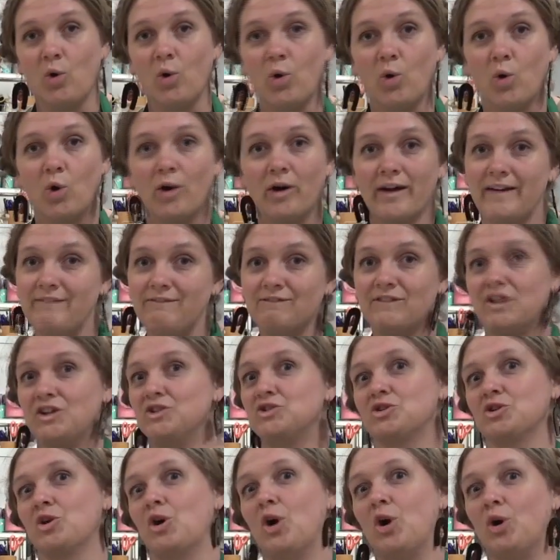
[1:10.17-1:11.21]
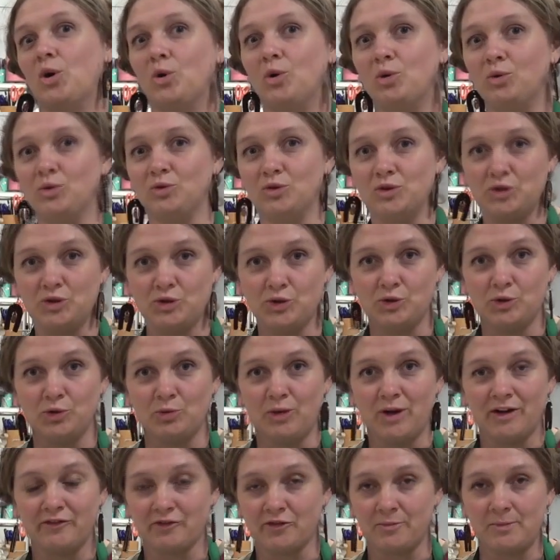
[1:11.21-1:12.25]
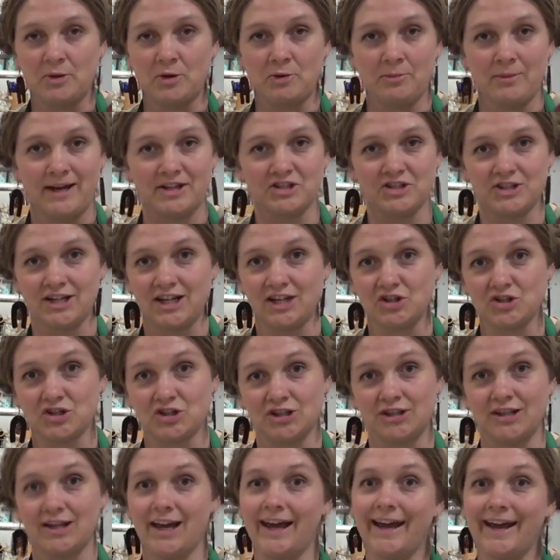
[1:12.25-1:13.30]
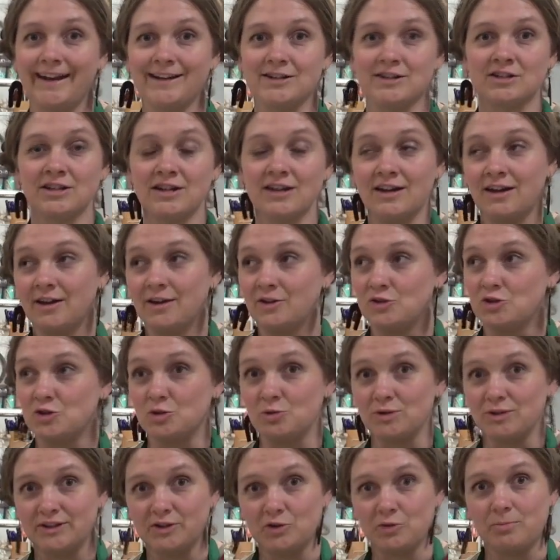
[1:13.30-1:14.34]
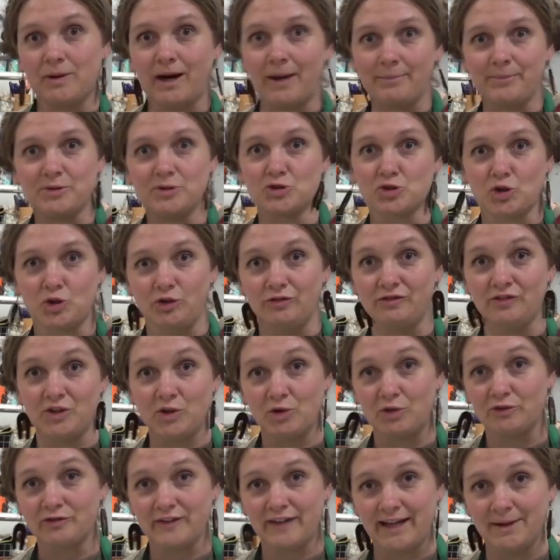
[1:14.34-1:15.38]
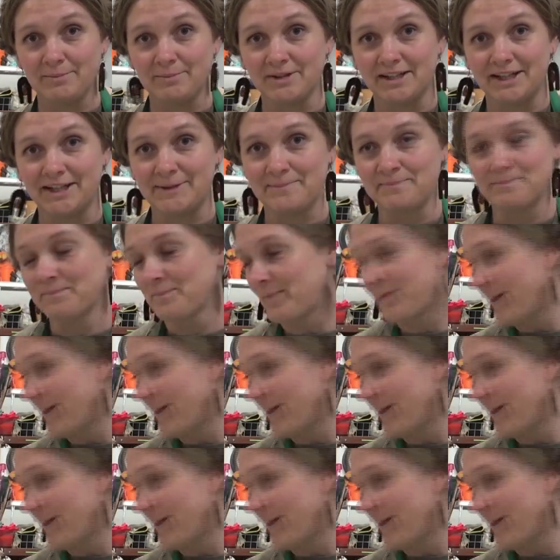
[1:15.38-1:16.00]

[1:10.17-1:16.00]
or invent your whole new one from your imagination and do a little puppet show for your family.